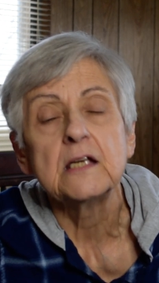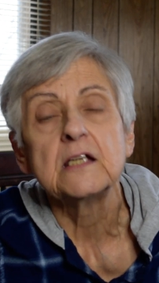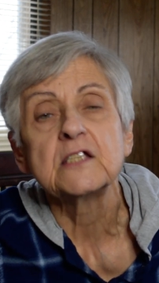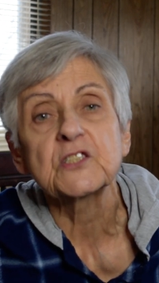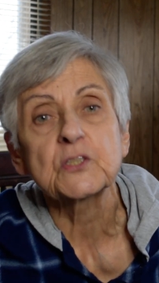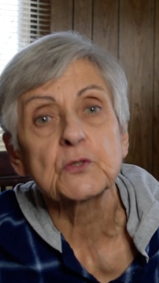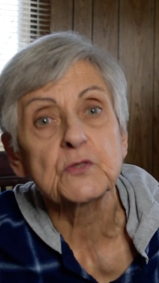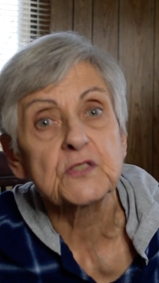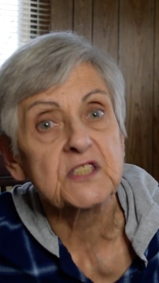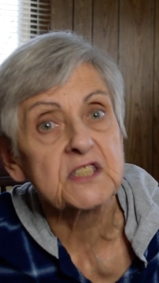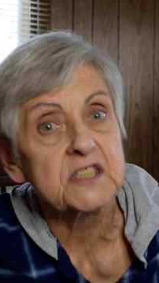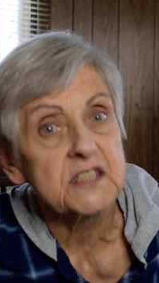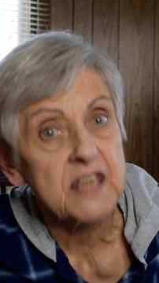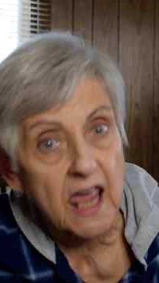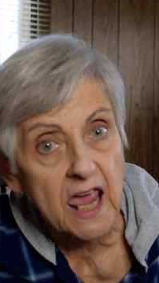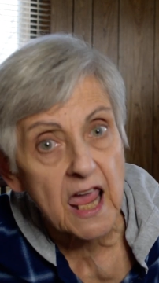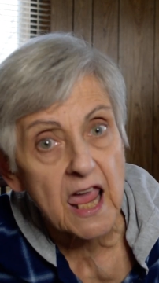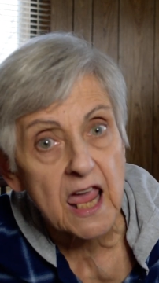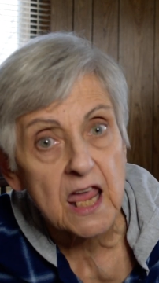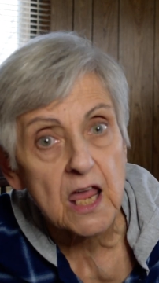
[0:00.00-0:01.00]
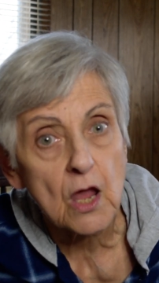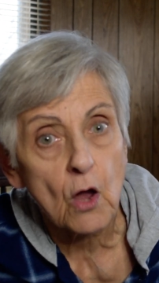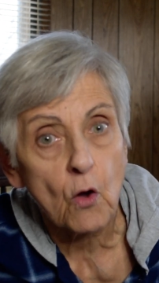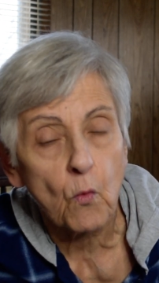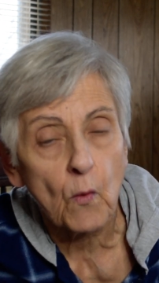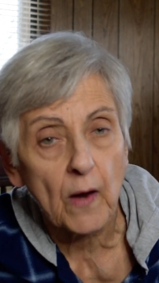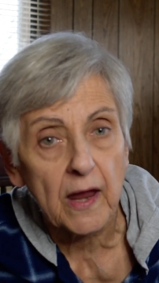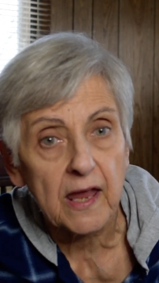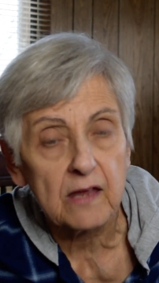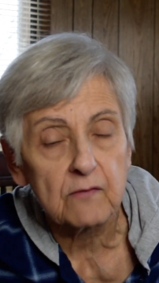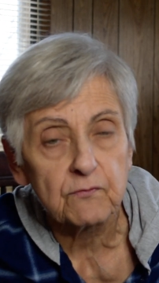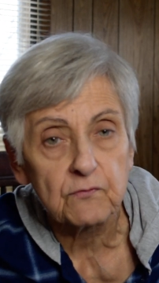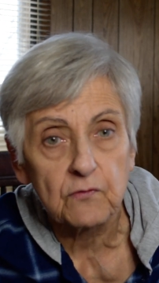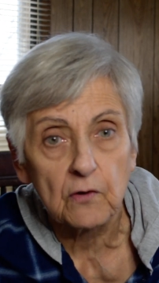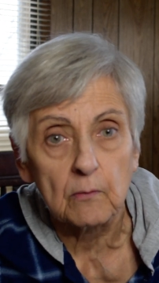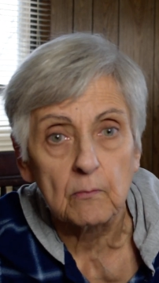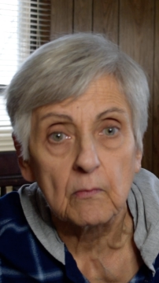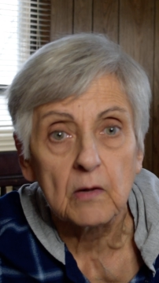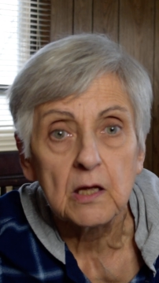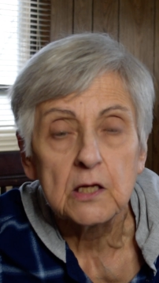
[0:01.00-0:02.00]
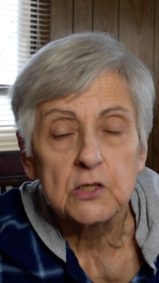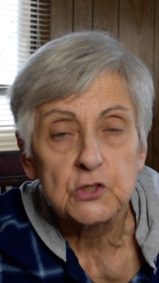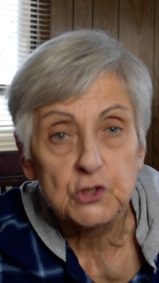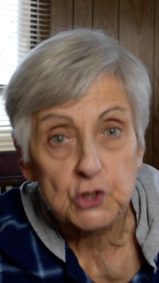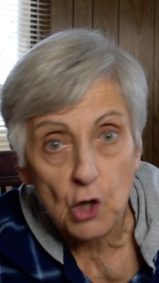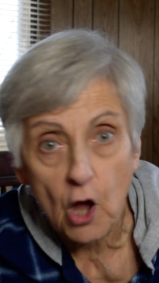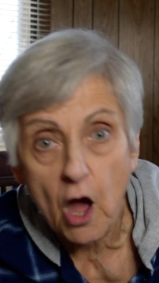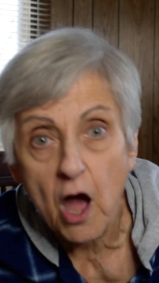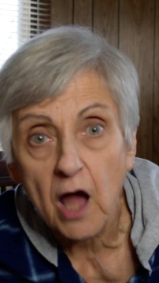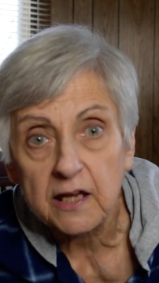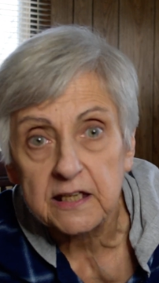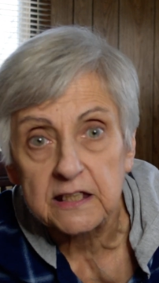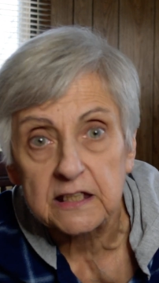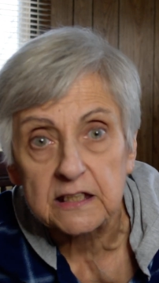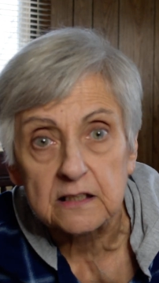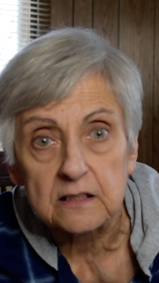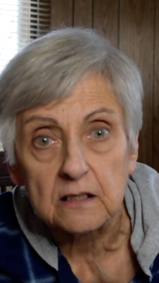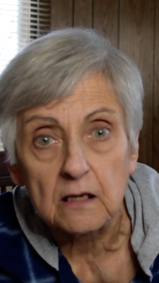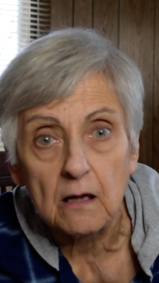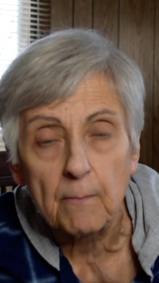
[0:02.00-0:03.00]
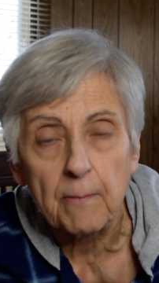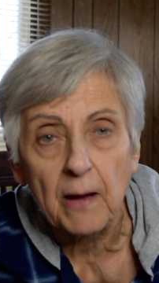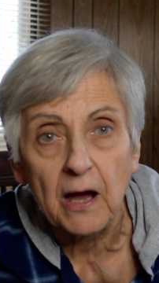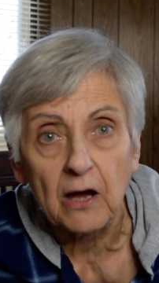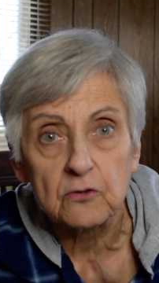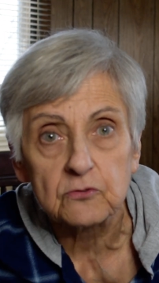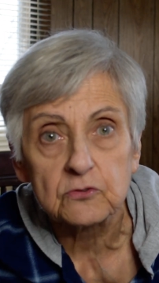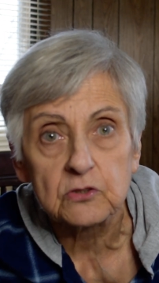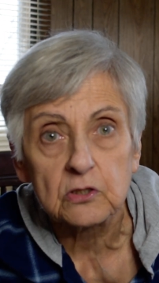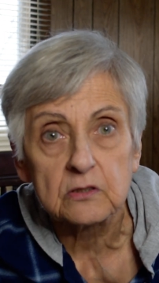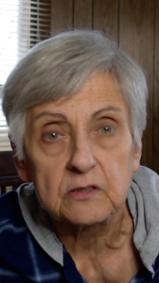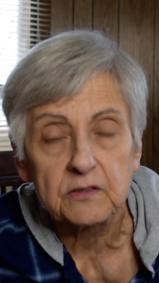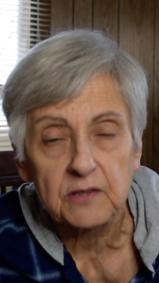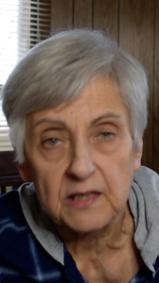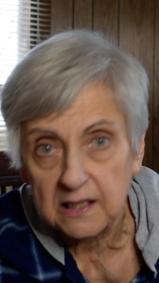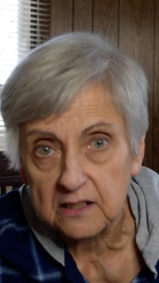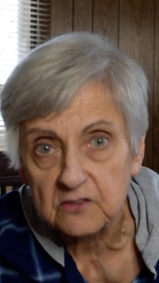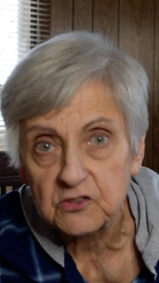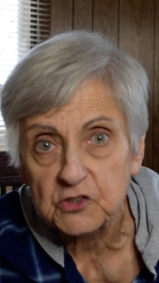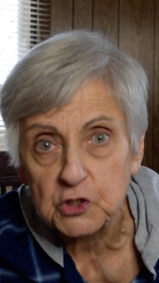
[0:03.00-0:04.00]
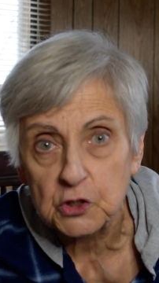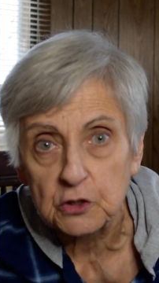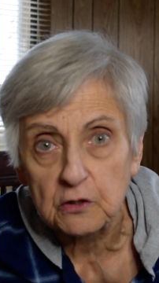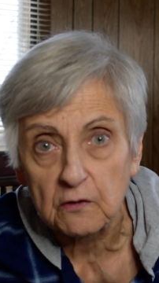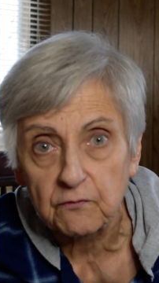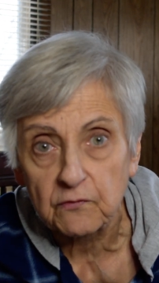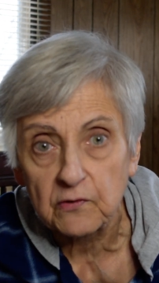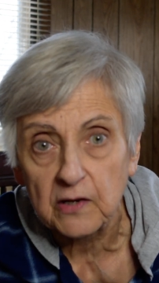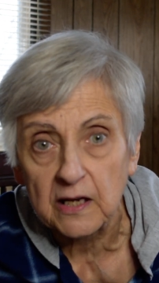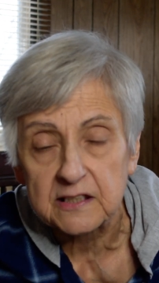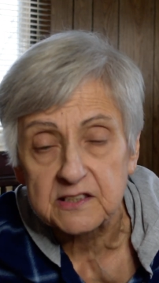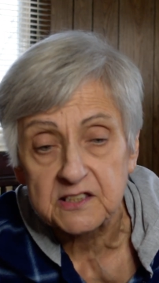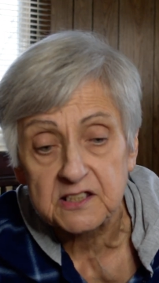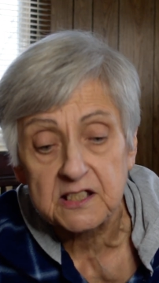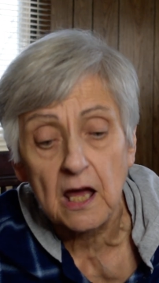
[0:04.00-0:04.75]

So stay away from talking about things to your friends.